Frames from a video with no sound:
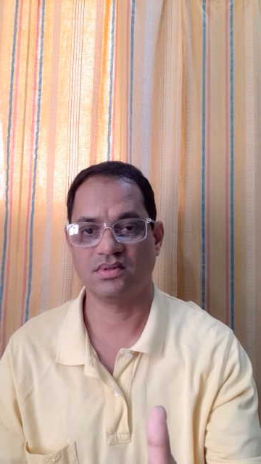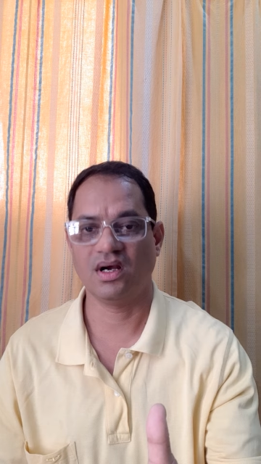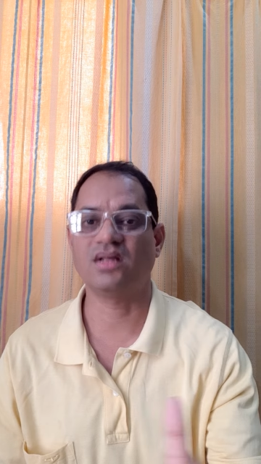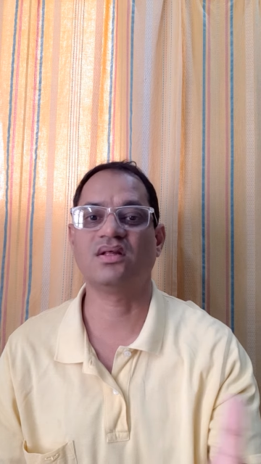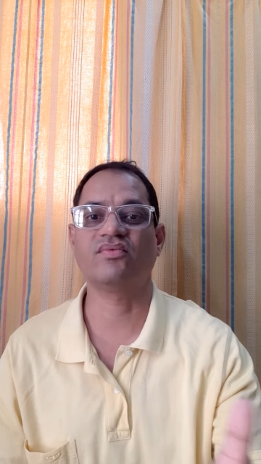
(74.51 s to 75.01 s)

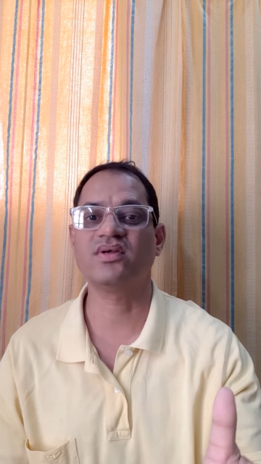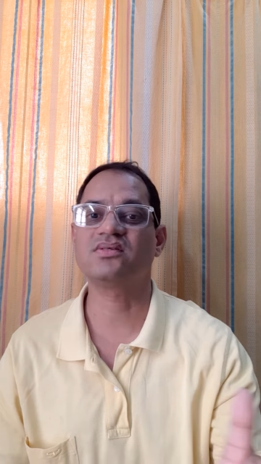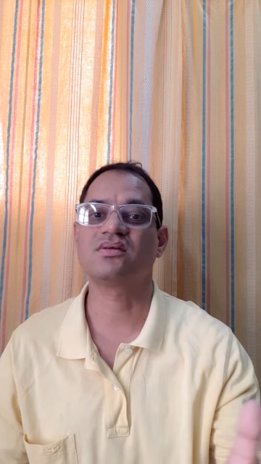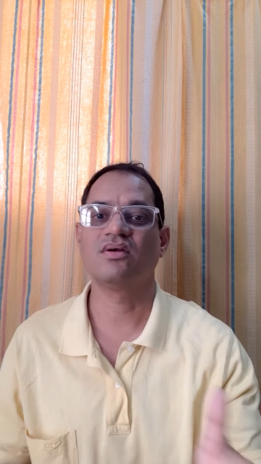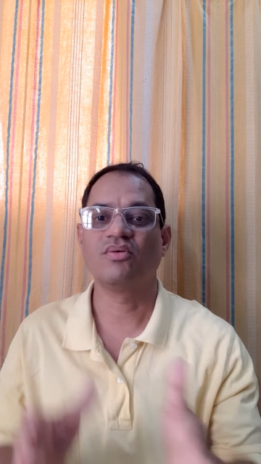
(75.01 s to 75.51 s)

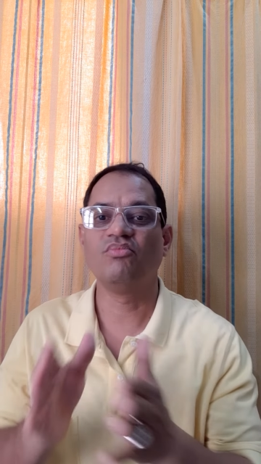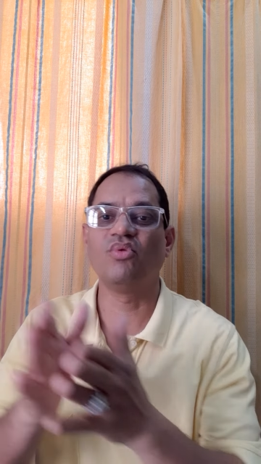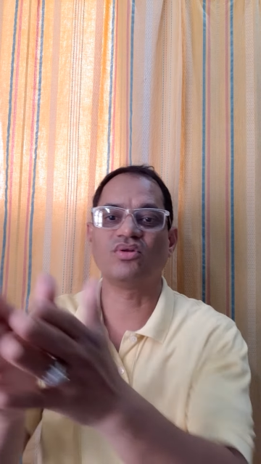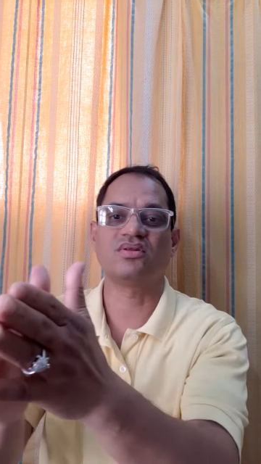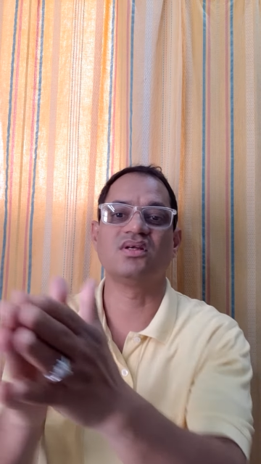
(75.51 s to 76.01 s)
Otherwise,
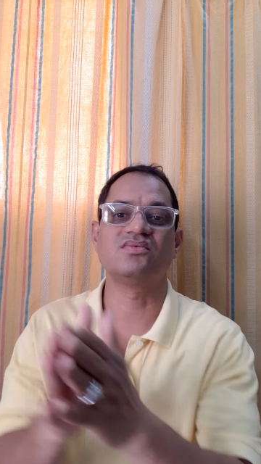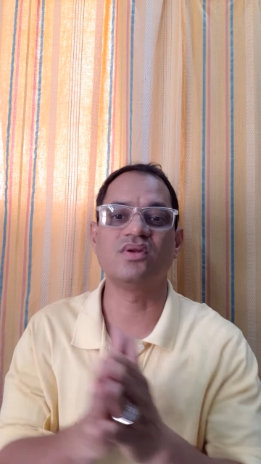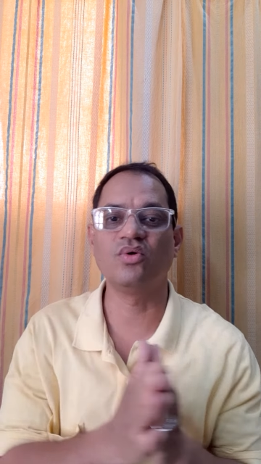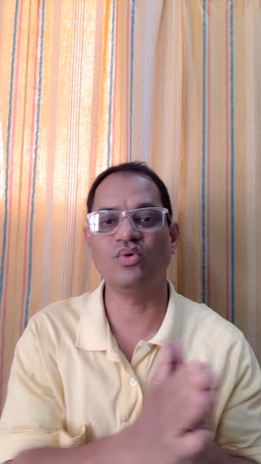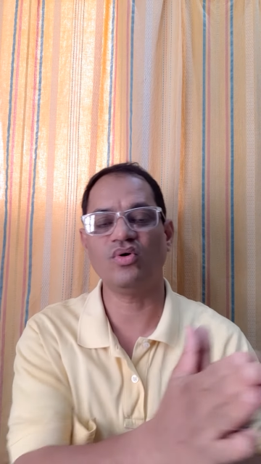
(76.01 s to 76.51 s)
both things will
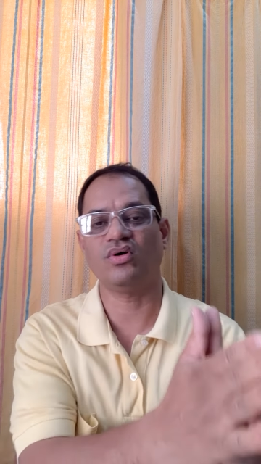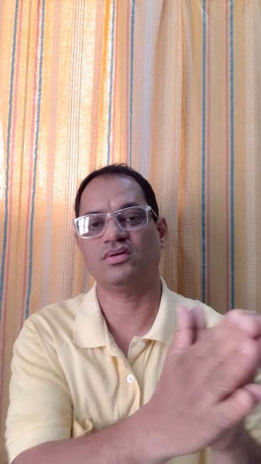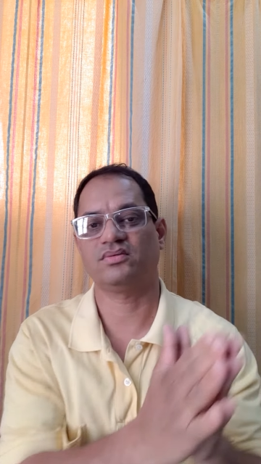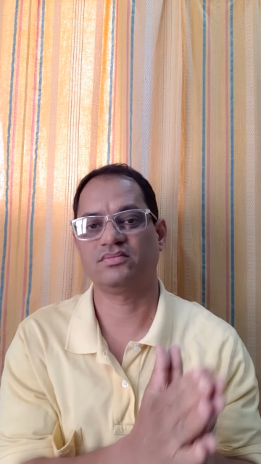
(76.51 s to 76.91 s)
go on.